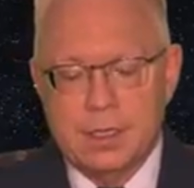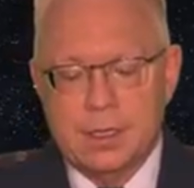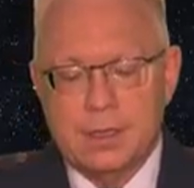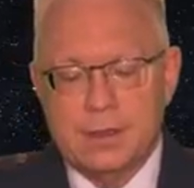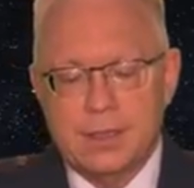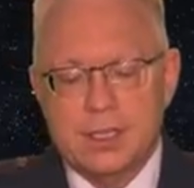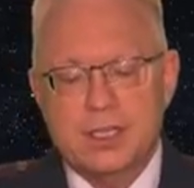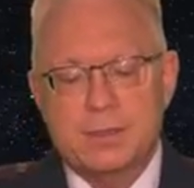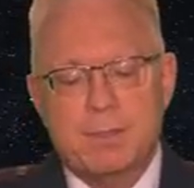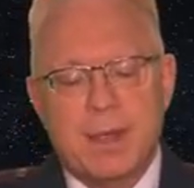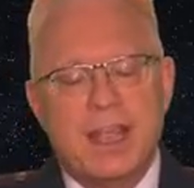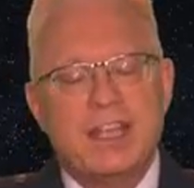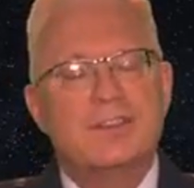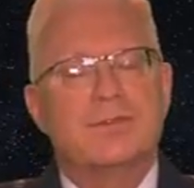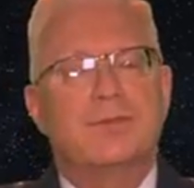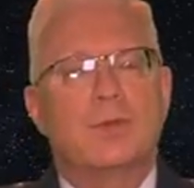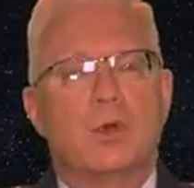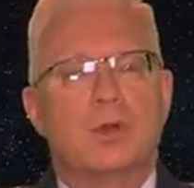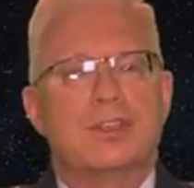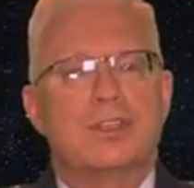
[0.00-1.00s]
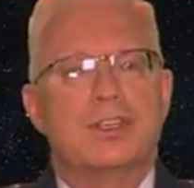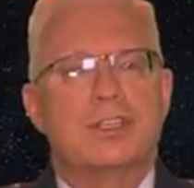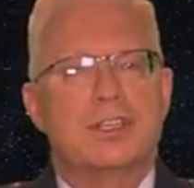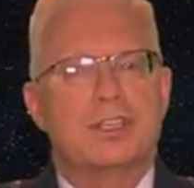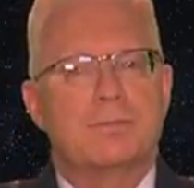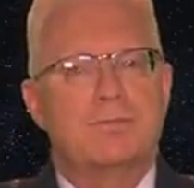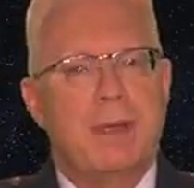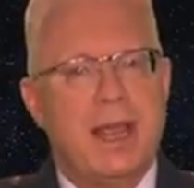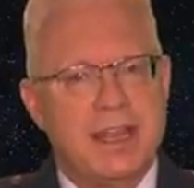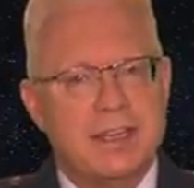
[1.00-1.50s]
The Space Force's
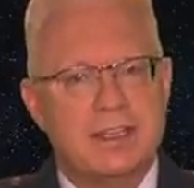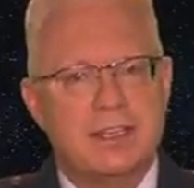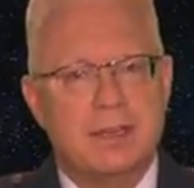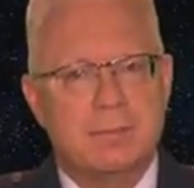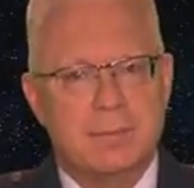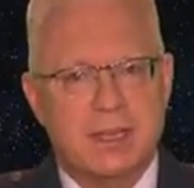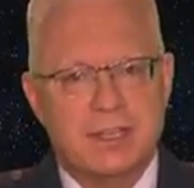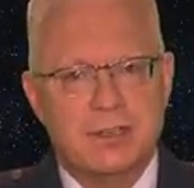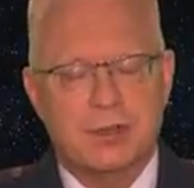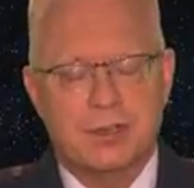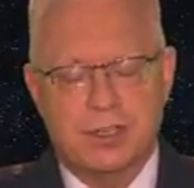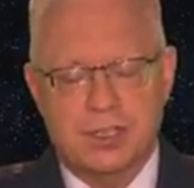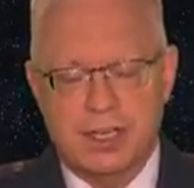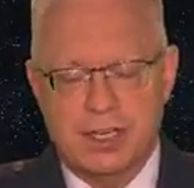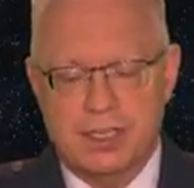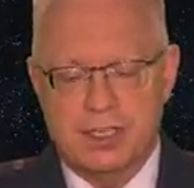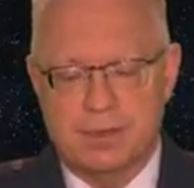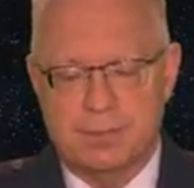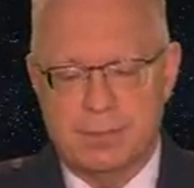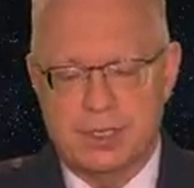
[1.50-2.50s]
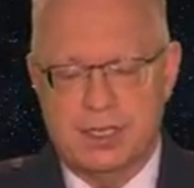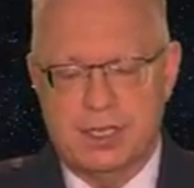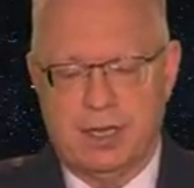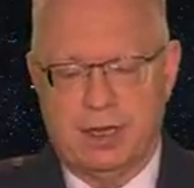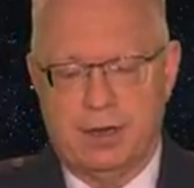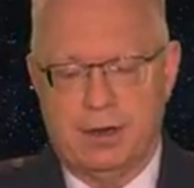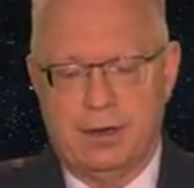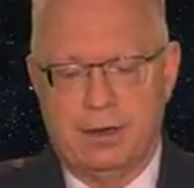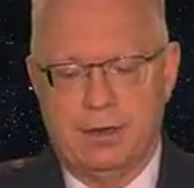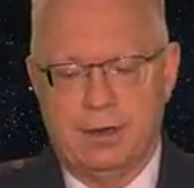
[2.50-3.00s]
Space and Missile Systems
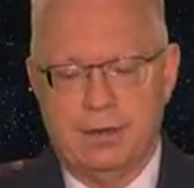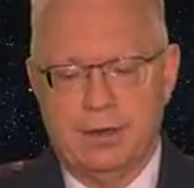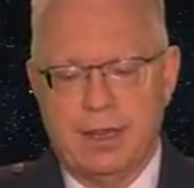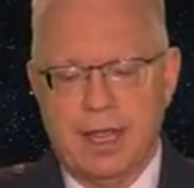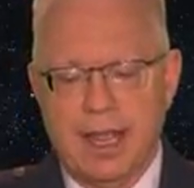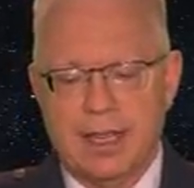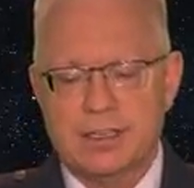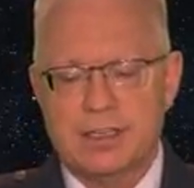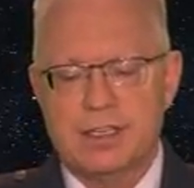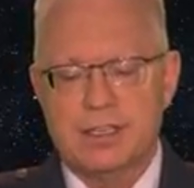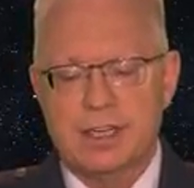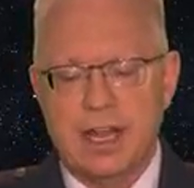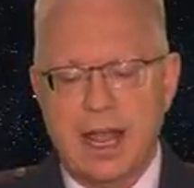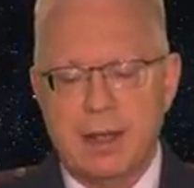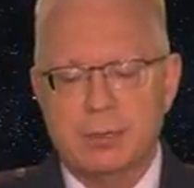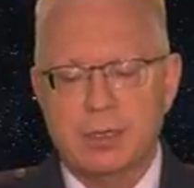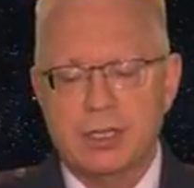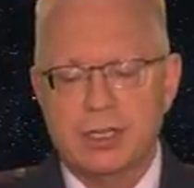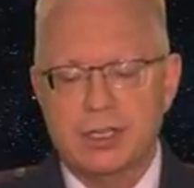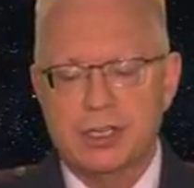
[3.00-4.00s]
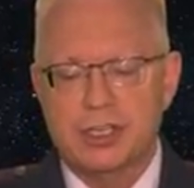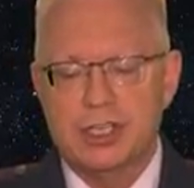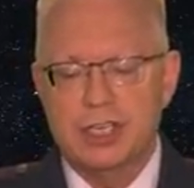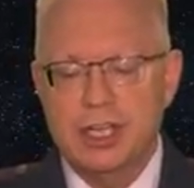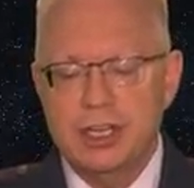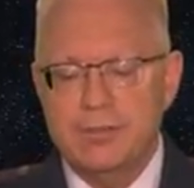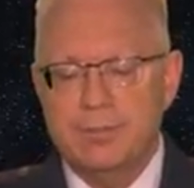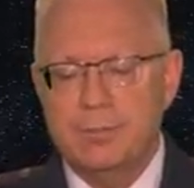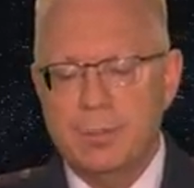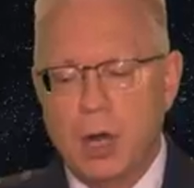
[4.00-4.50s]
Center has established a
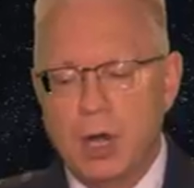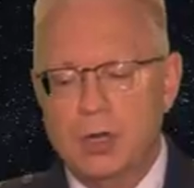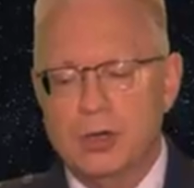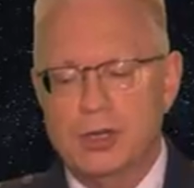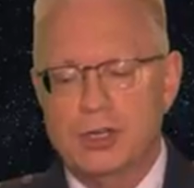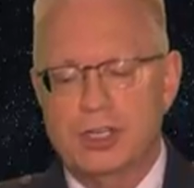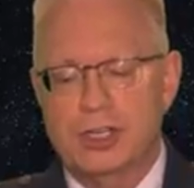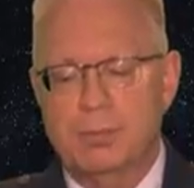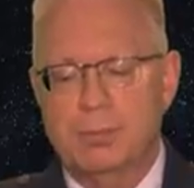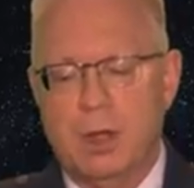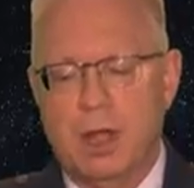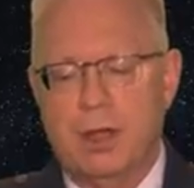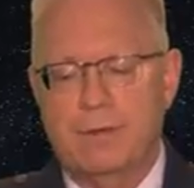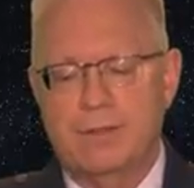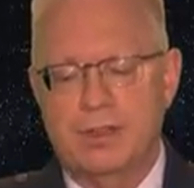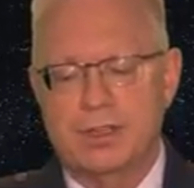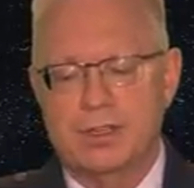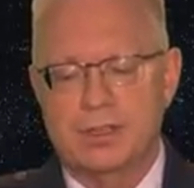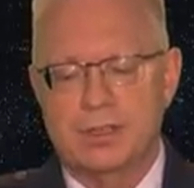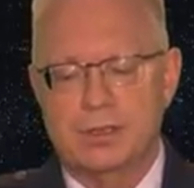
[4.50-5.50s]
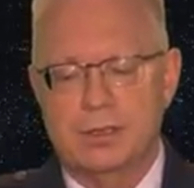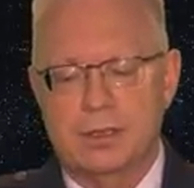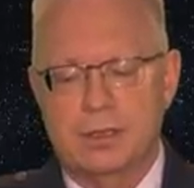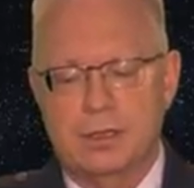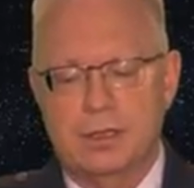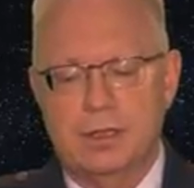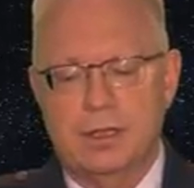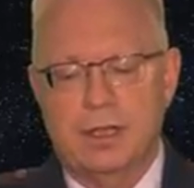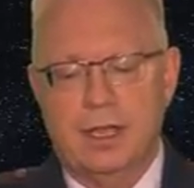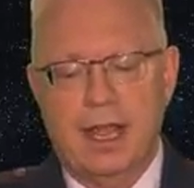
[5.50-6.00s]
Chief Partnership Office,
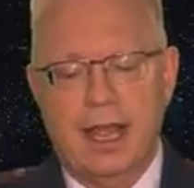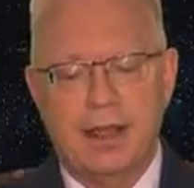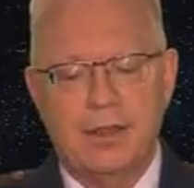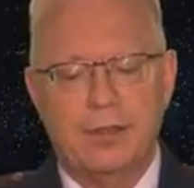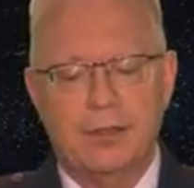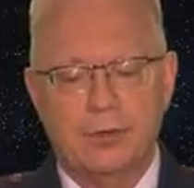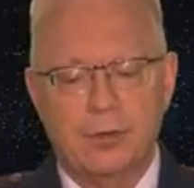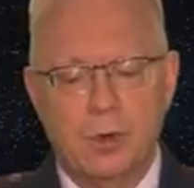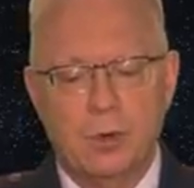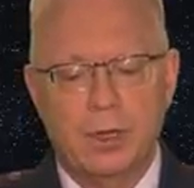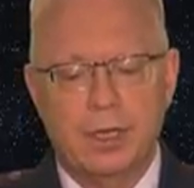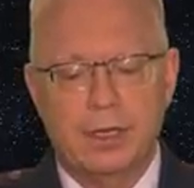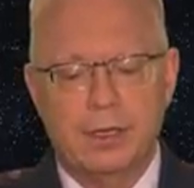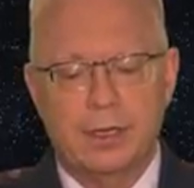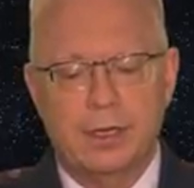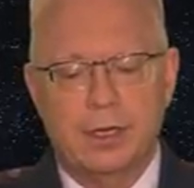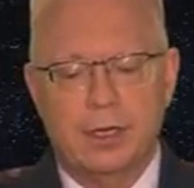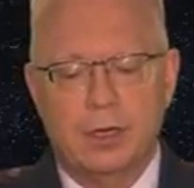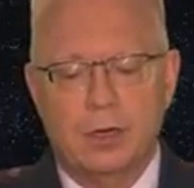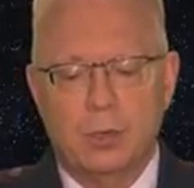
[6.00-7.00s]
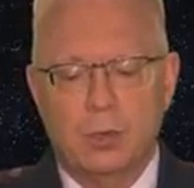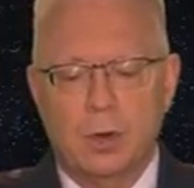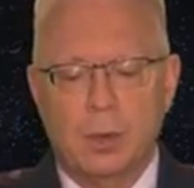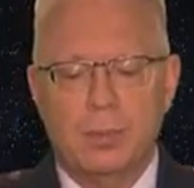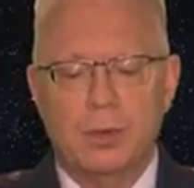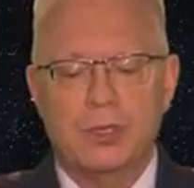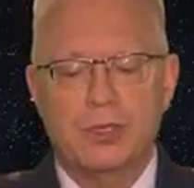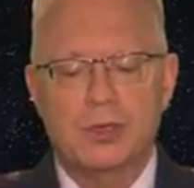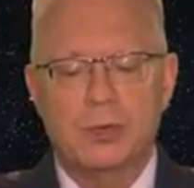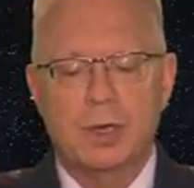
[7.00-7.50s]
and through it, we're
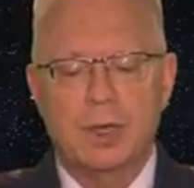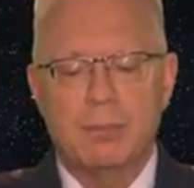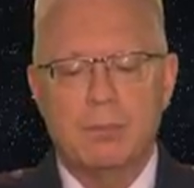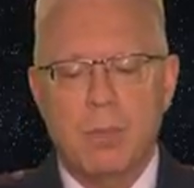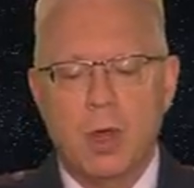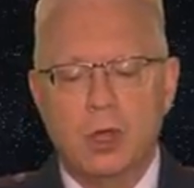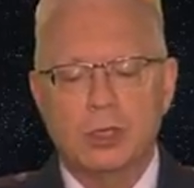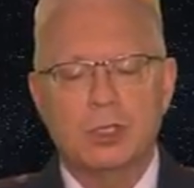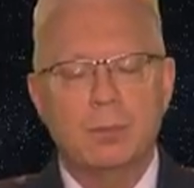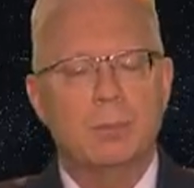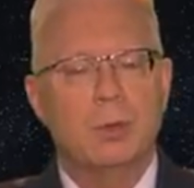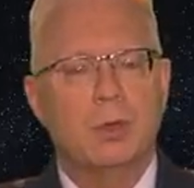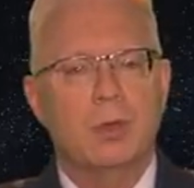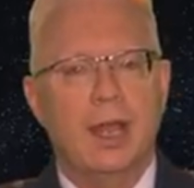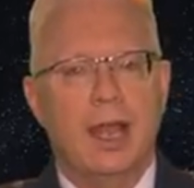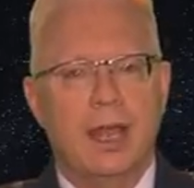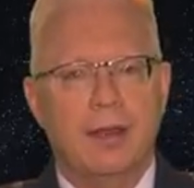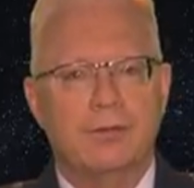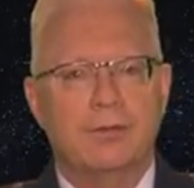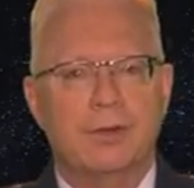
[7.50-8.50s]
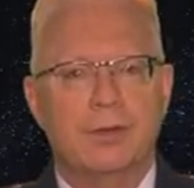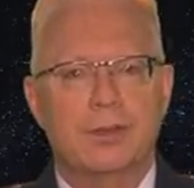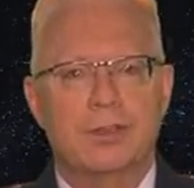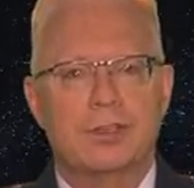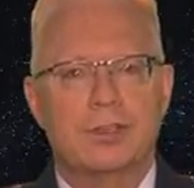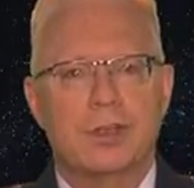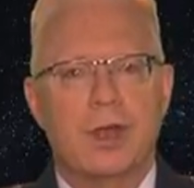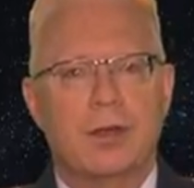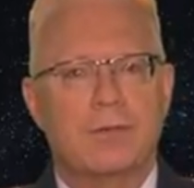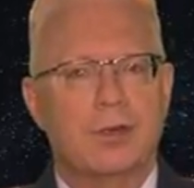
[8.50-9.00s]
pursuing multiple
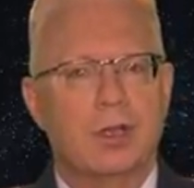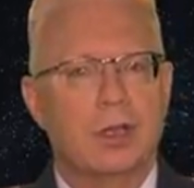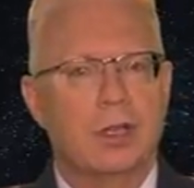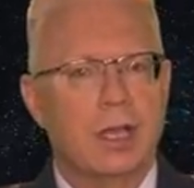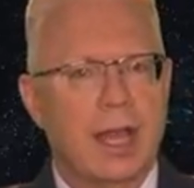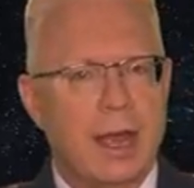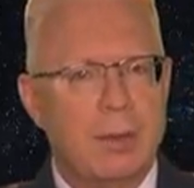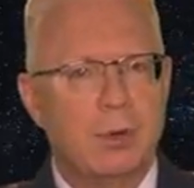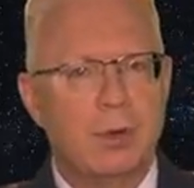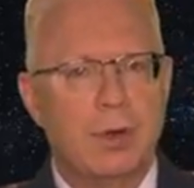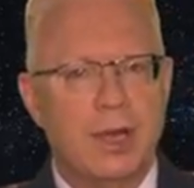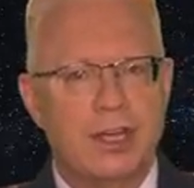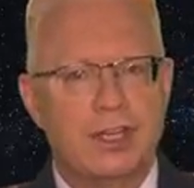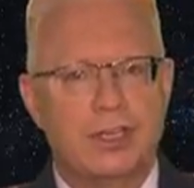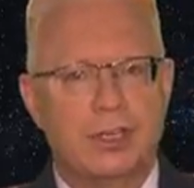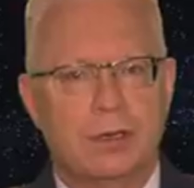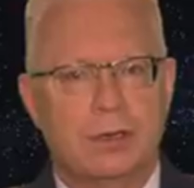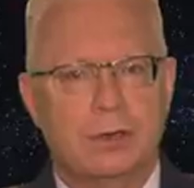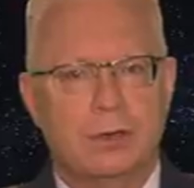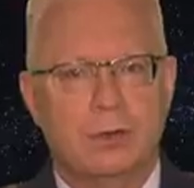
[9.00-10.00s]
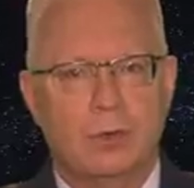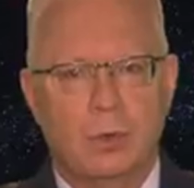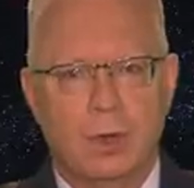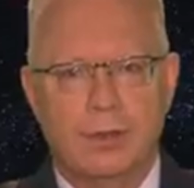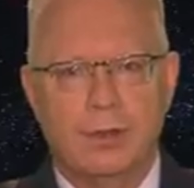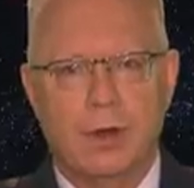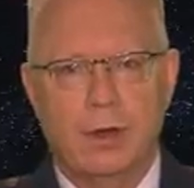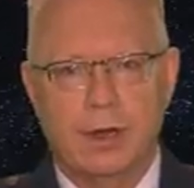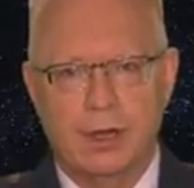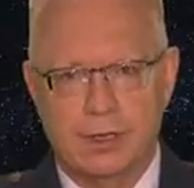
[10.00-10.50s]
efforts of collaboration
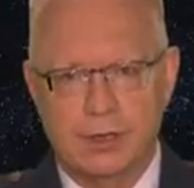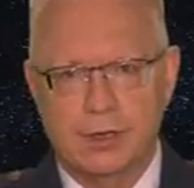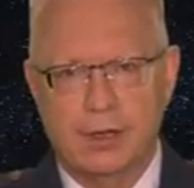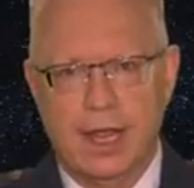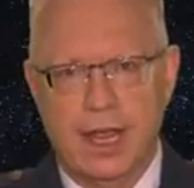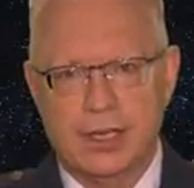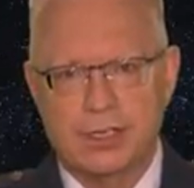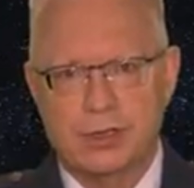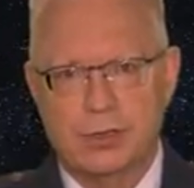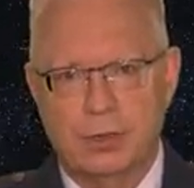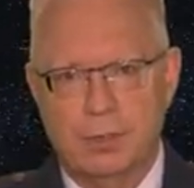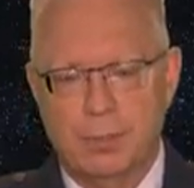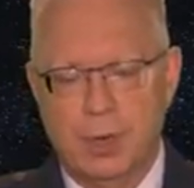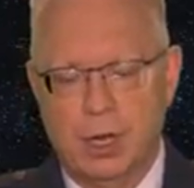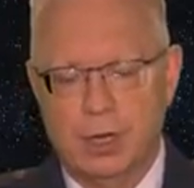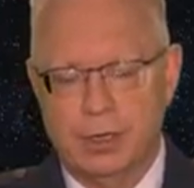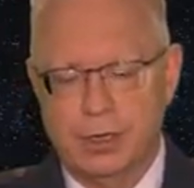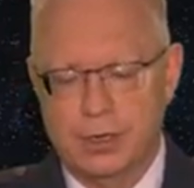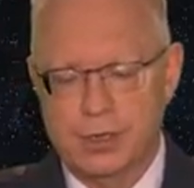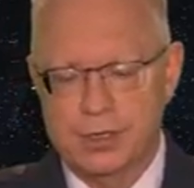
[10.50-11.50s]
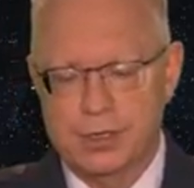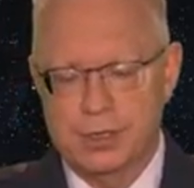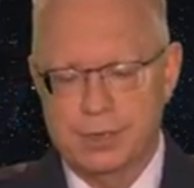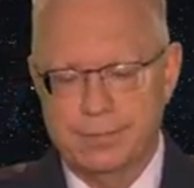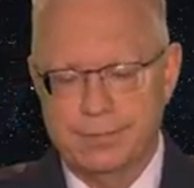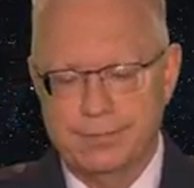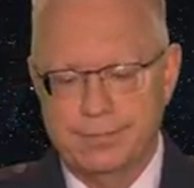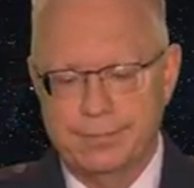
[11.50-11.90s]
with our international partners.